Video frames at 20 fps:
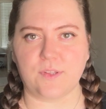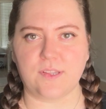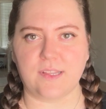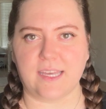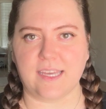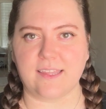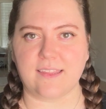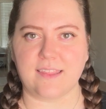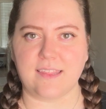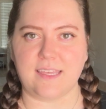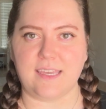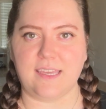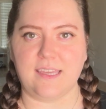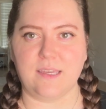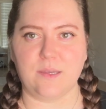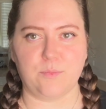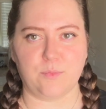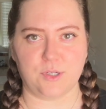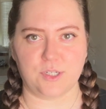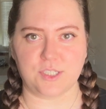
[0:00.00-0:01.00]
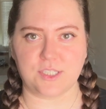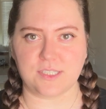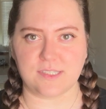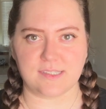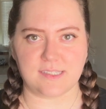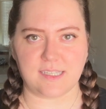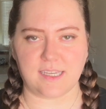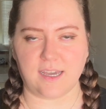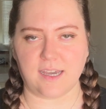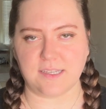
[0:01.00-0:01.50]
like the
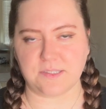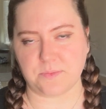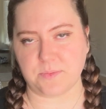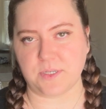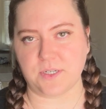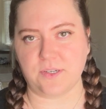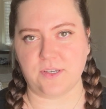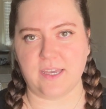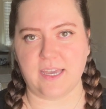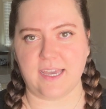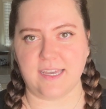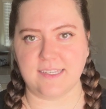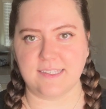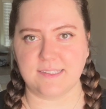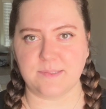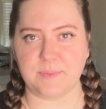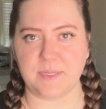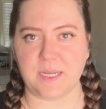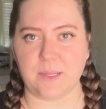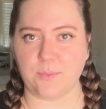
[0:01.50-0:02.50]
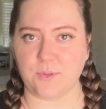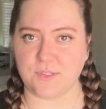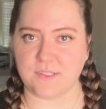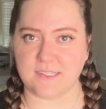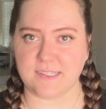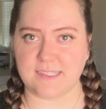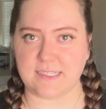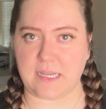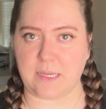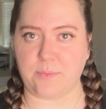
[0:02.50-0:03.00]
emergency hospital has been able to
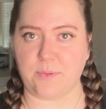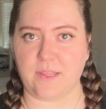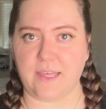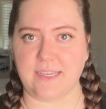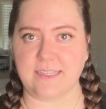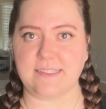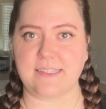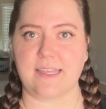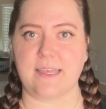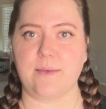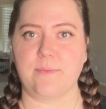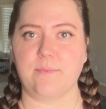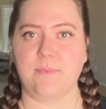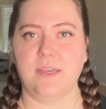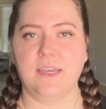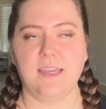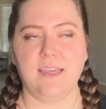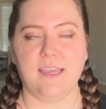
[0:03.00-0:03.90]
stabilize them